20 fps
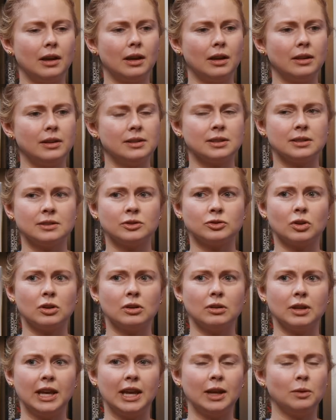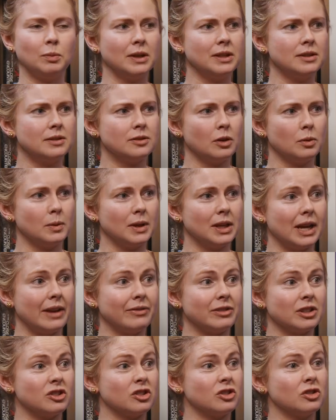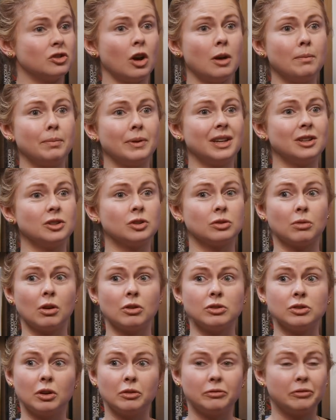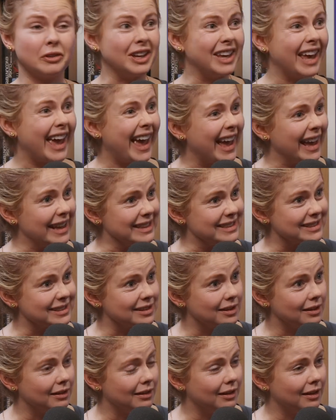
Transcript: there's a strong headwind, so we're going to have to stop in Toronto for gas.